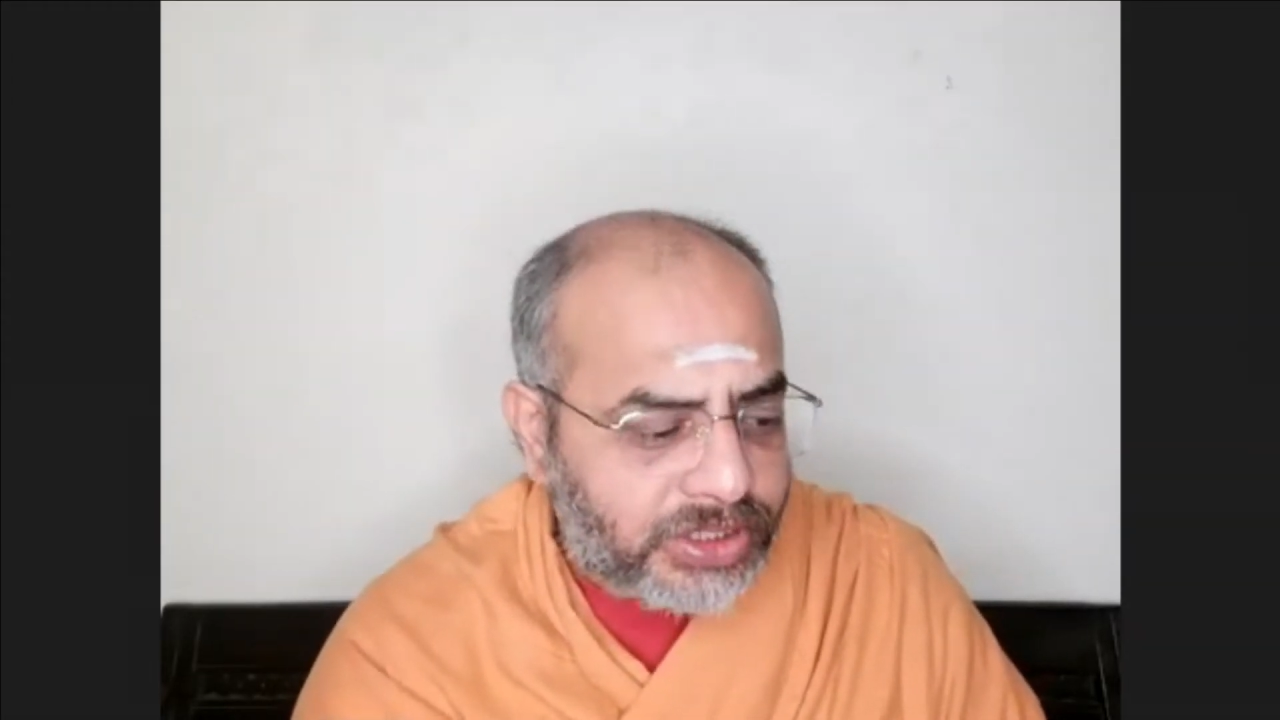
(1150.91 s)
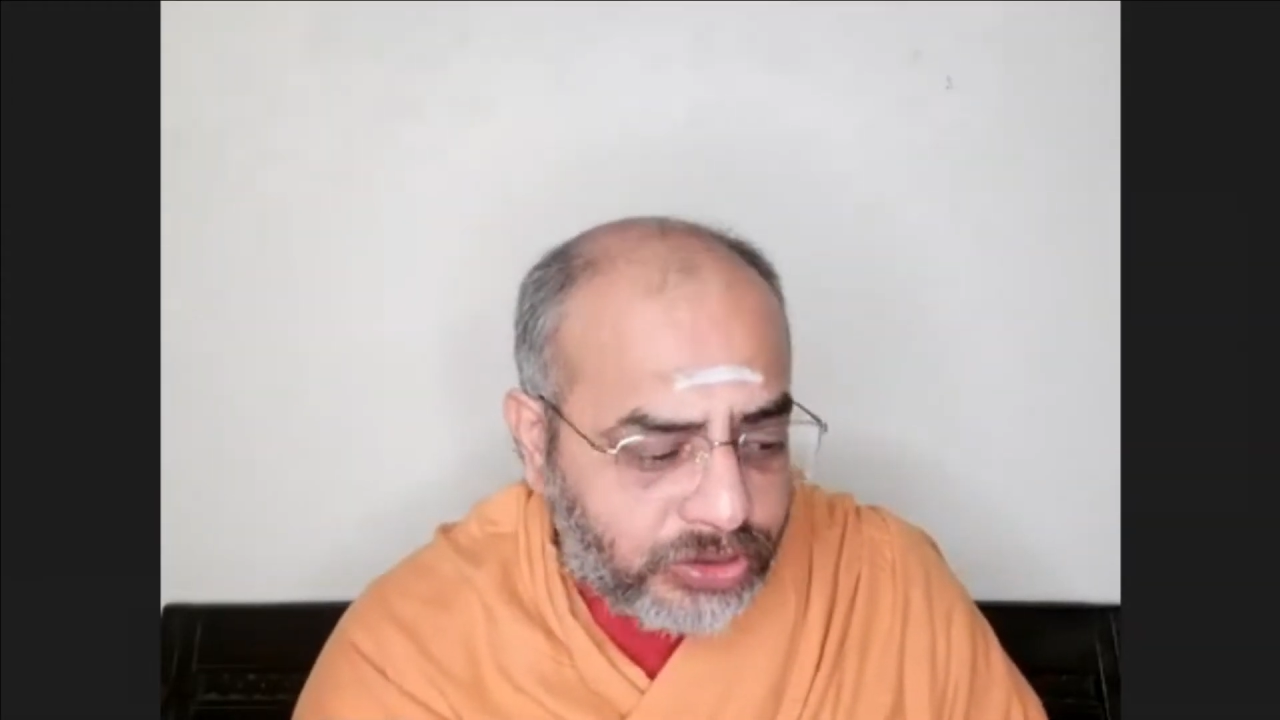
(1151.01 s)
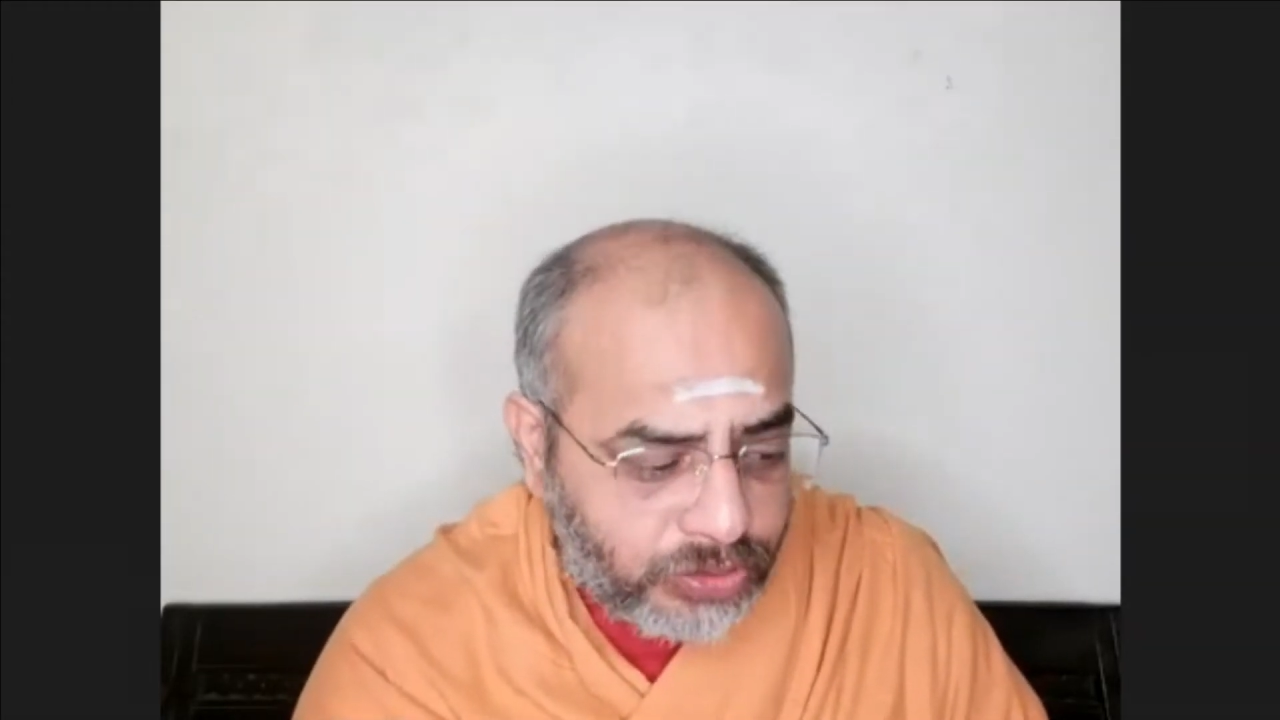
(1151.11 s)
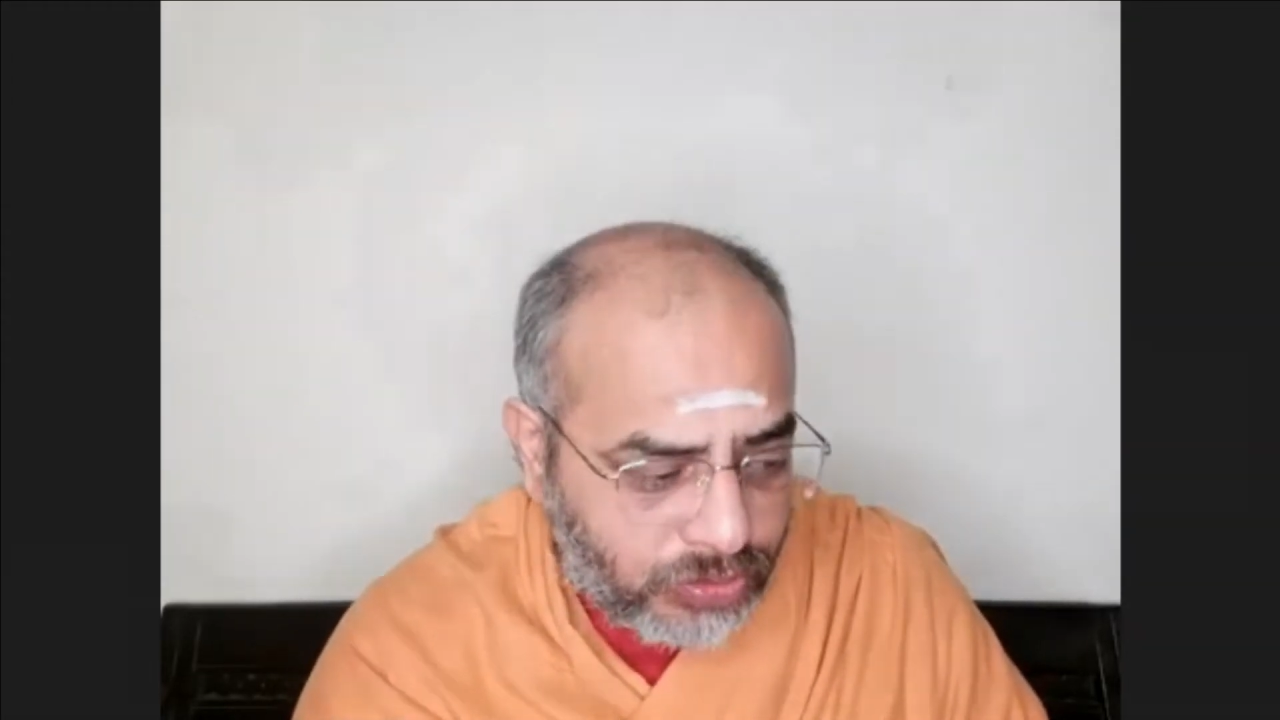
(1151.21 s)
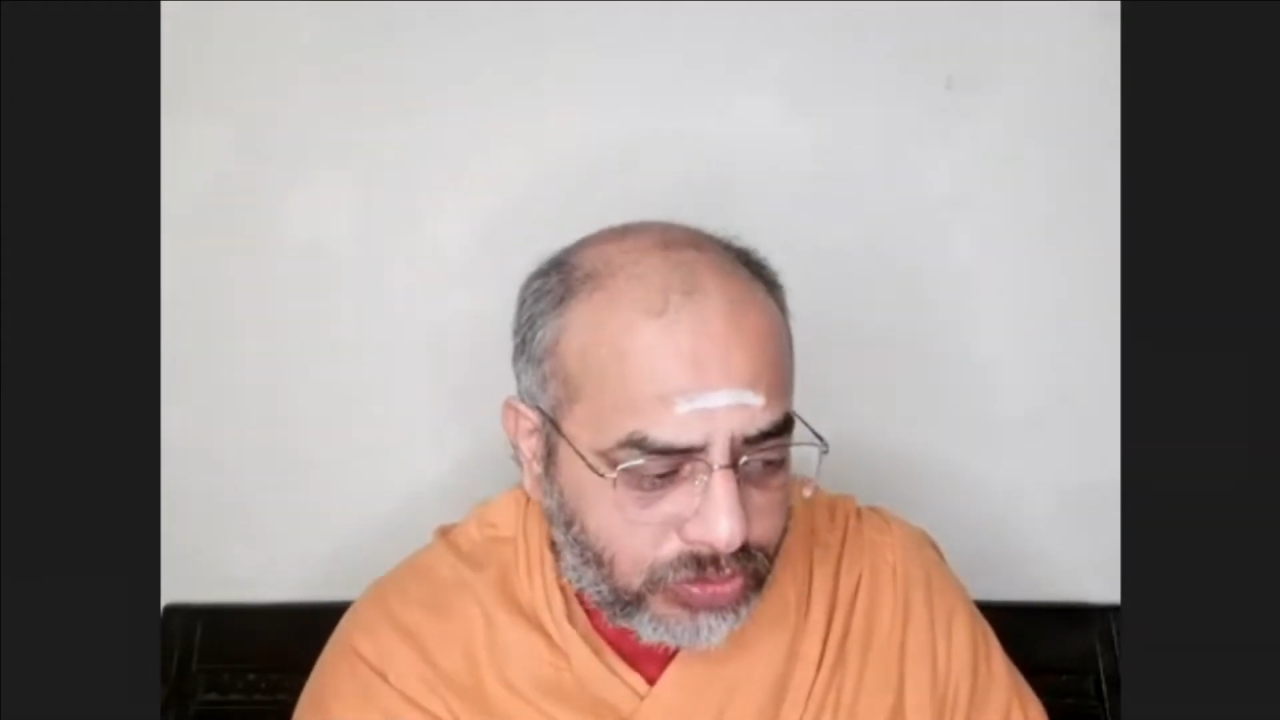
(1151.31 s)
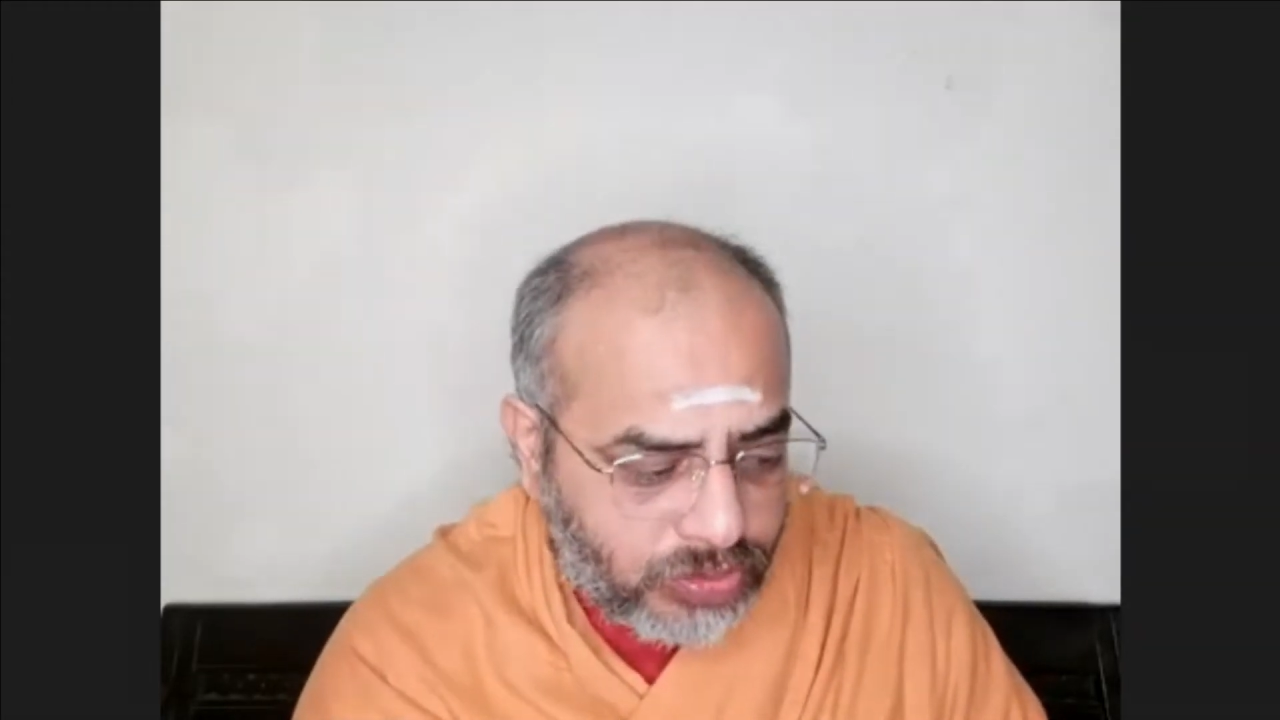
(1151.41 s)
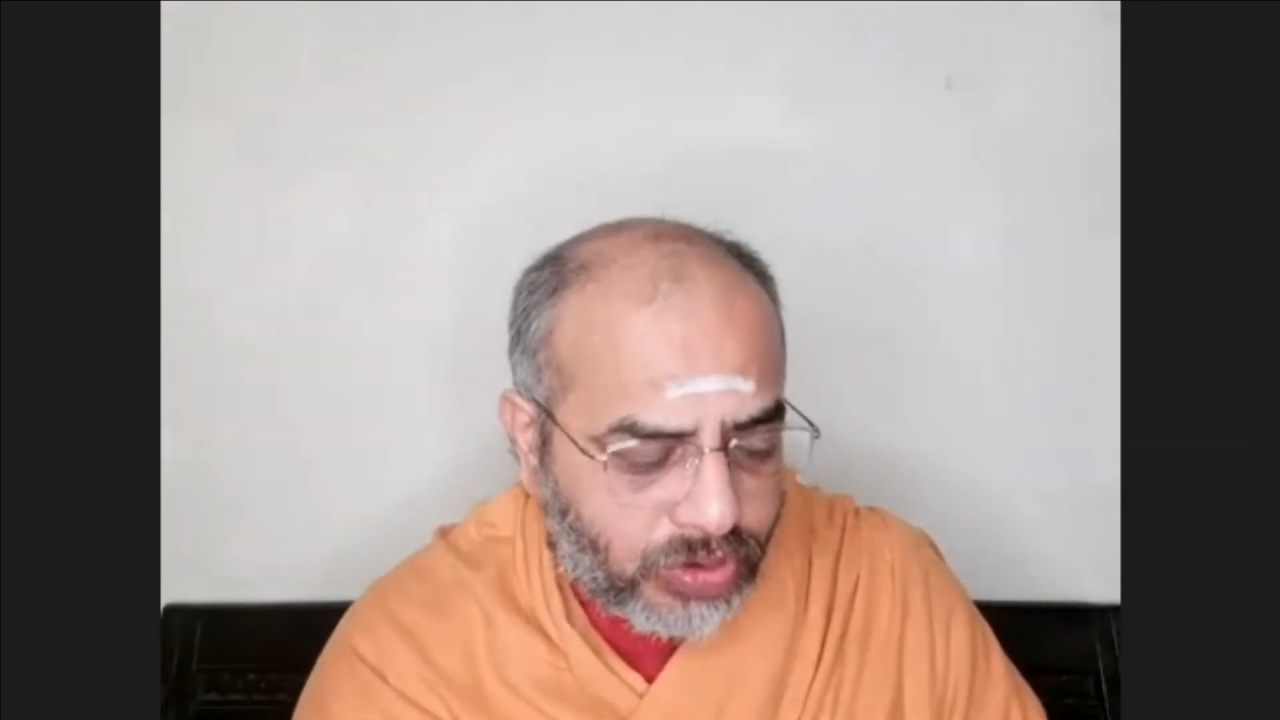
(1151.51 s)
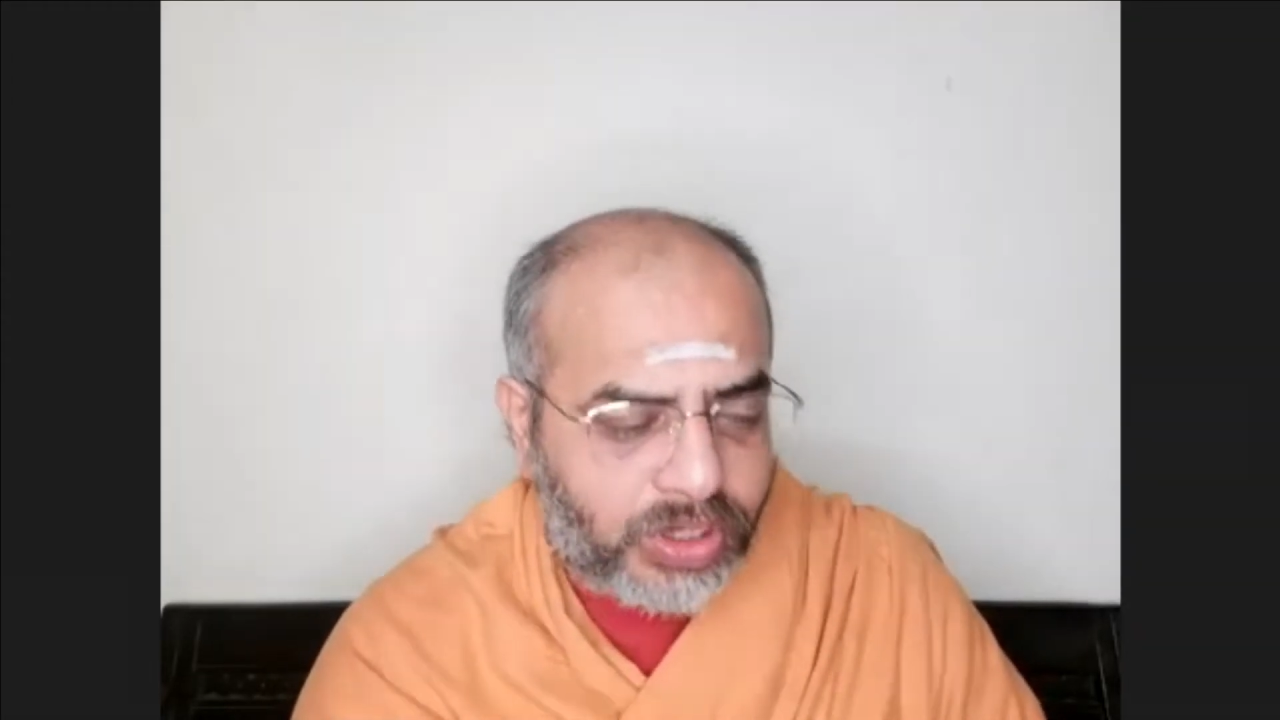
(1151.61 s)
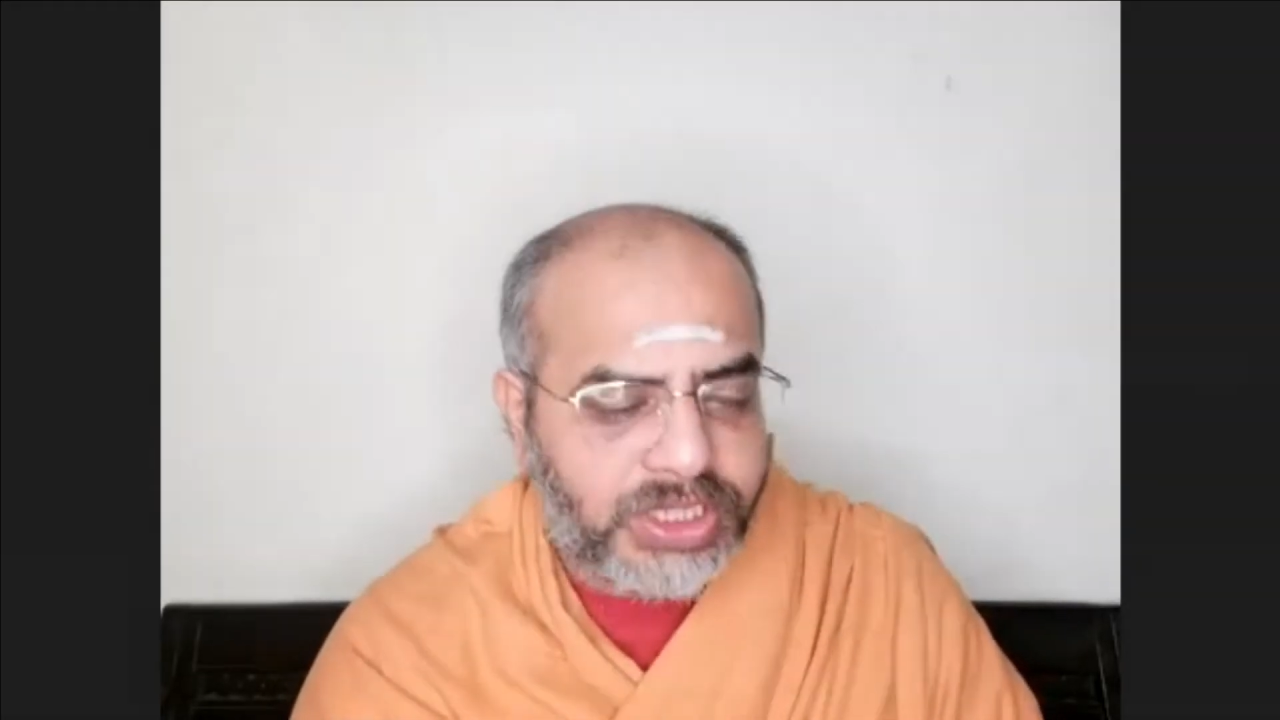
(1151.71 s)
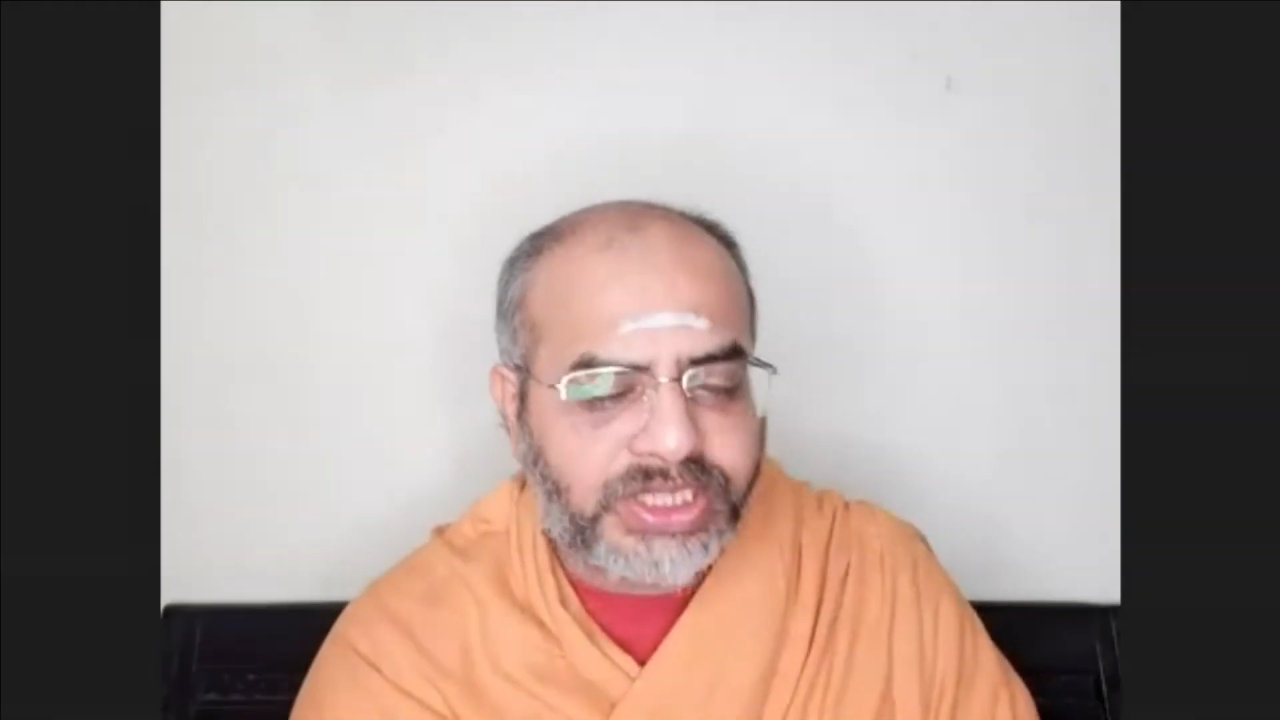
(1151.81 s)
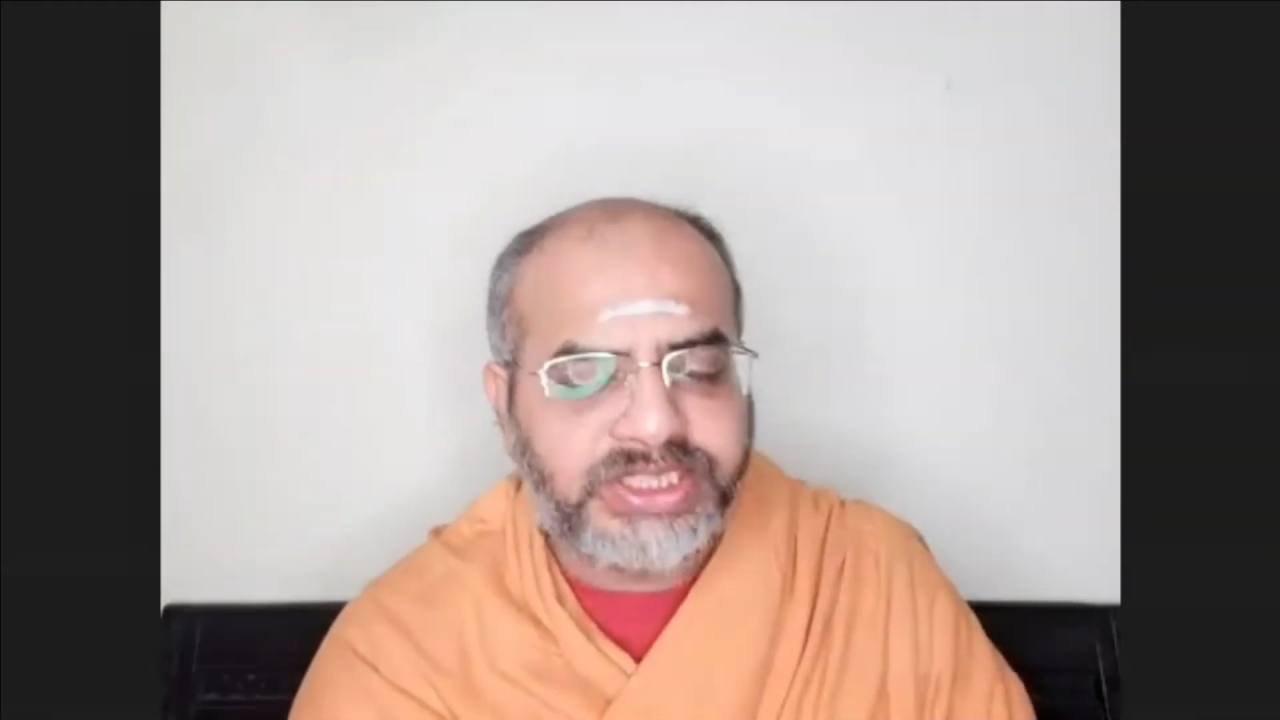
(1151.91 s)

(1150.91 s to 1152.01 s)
You calling